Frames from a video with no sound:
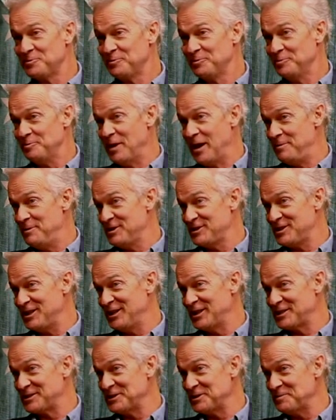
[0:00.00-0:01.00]
baby
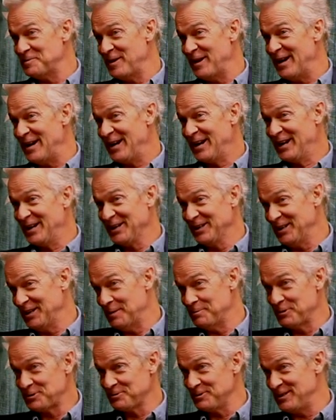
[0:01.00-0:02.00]
seat is in the back,
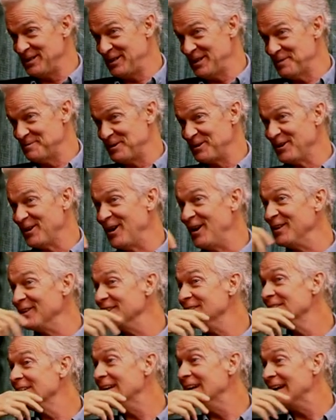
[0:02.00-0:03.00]
in between Kim and
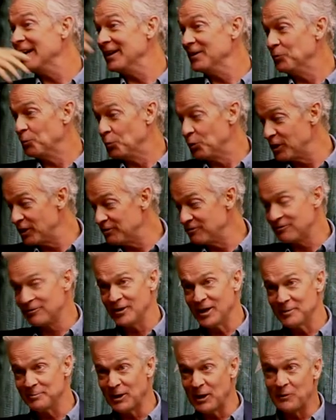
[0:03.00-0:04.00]
Colin. And we're in
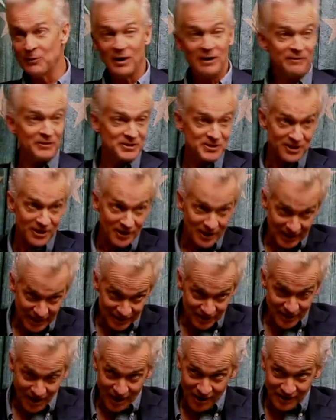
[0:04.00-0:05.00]
front, my wife is there,
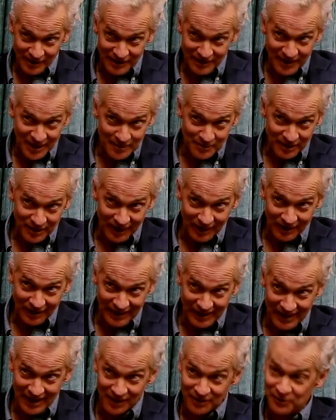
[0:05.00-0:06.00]
and Colin and Kim are kind of
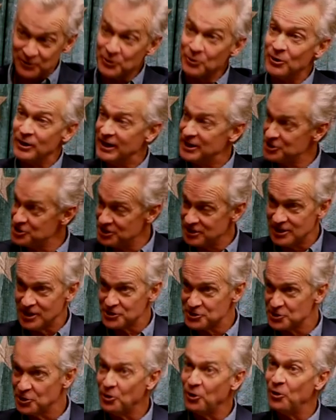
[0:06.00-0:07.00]
leaning out the door, and she
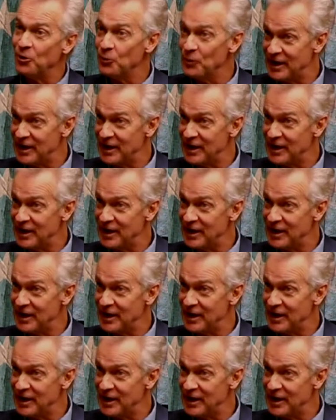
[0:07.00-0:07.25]
does the whole